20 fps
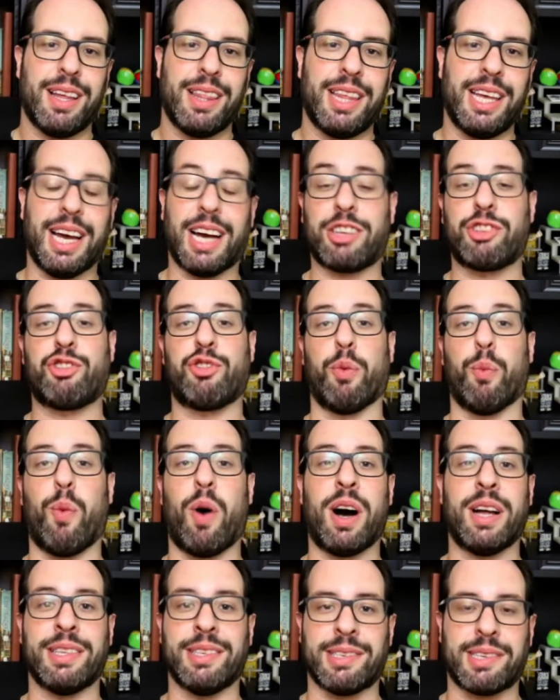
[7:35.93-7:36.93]
the extra
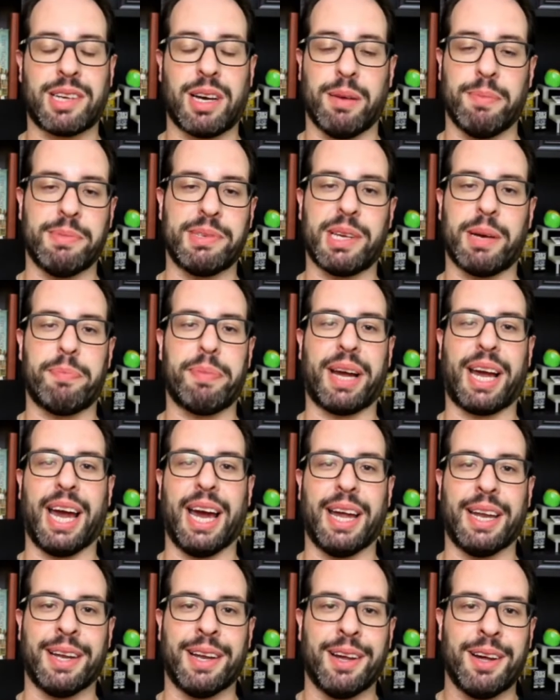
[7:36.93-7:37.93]
wands comes up
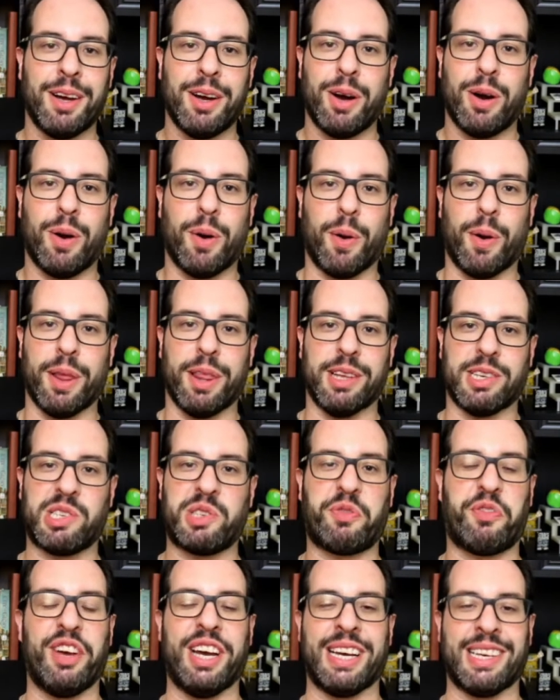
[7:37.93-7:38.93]
again or the
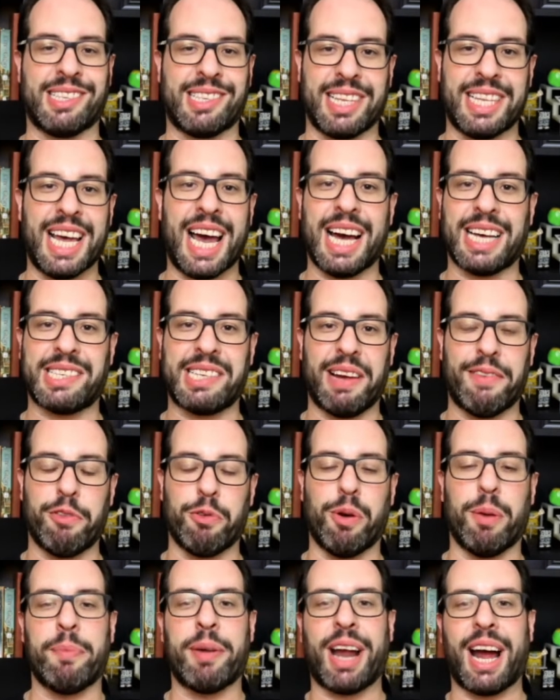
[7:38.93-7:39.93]
Sphinx attacks
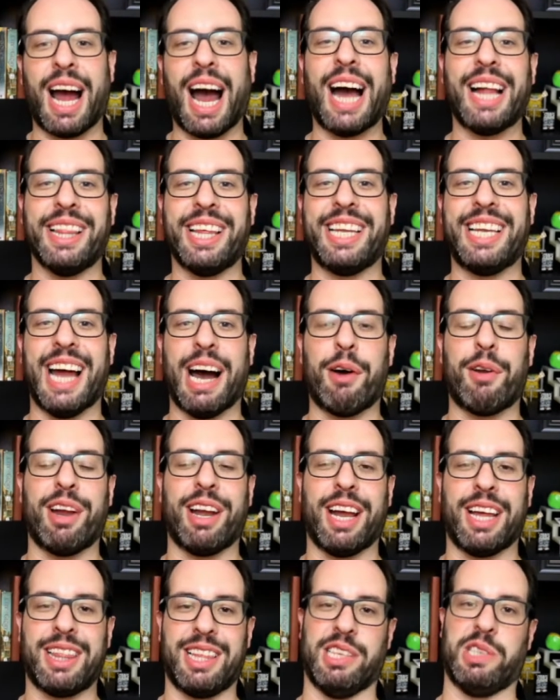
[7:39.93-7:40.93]
everyone, but I highly doubt
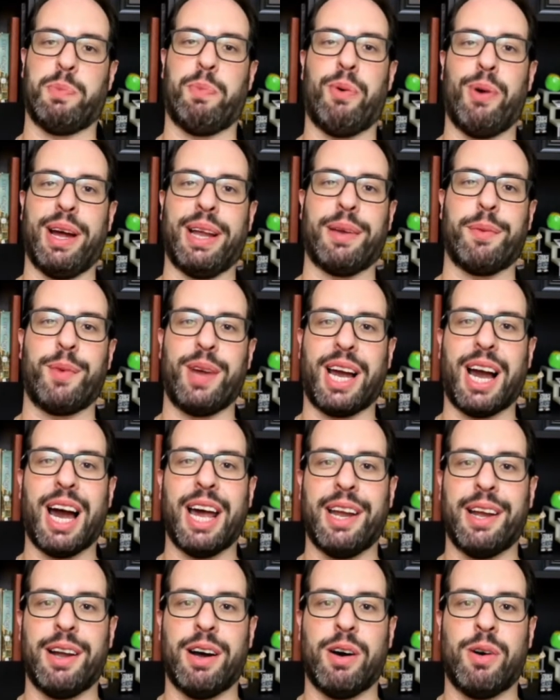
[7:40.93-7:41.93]
it at this point. We
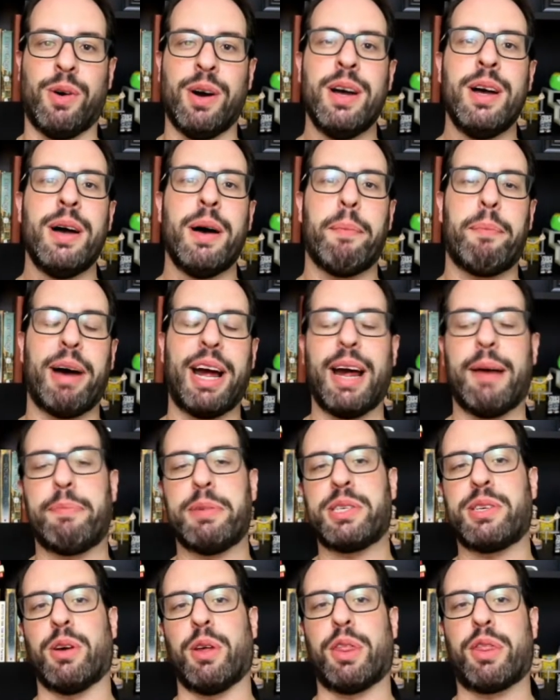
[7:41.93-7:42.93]
kind of know by
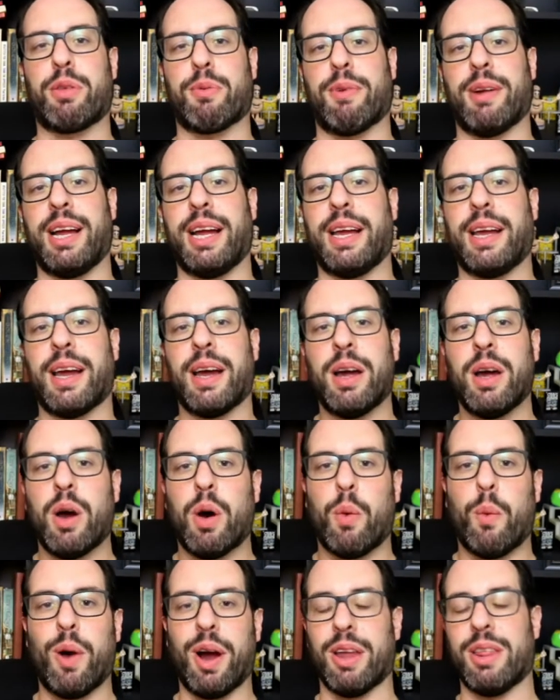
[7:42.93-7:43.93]
episode three
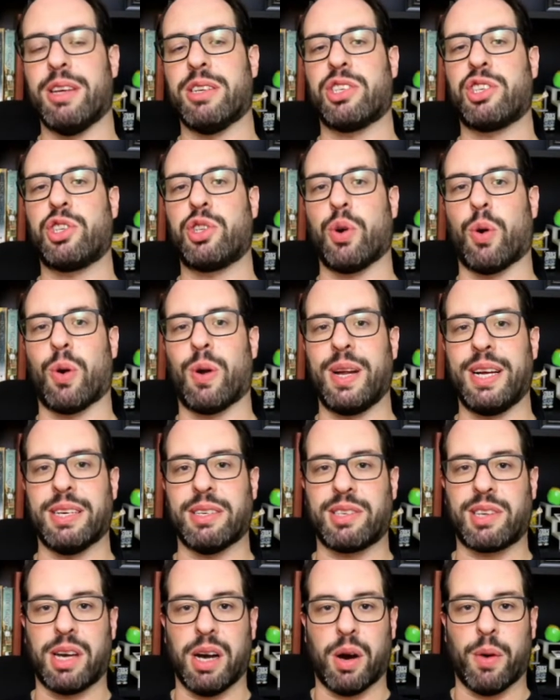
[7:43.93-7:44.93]
where this story
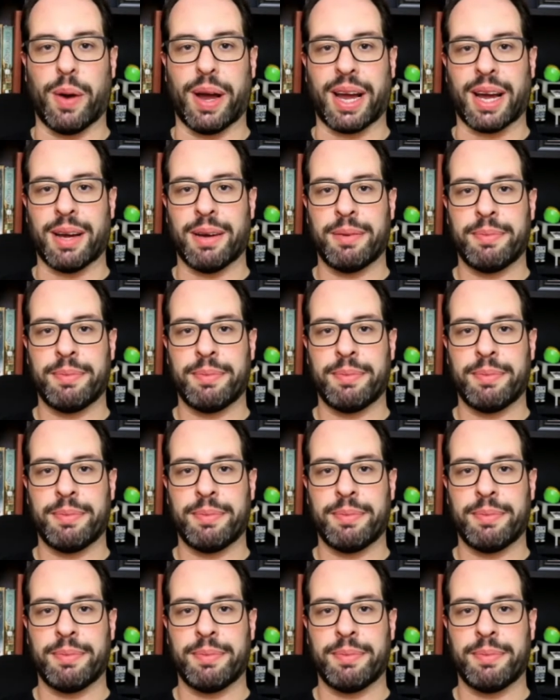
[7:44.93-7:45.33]
is going.